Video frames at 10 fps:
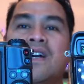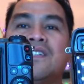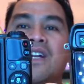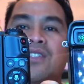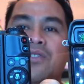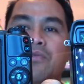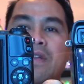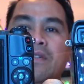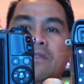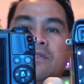a touch
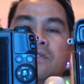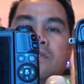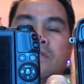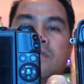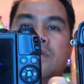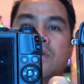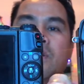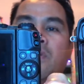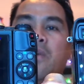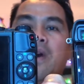screen,
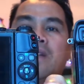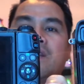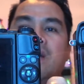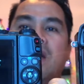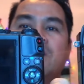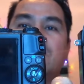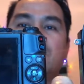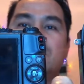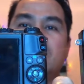while the Canon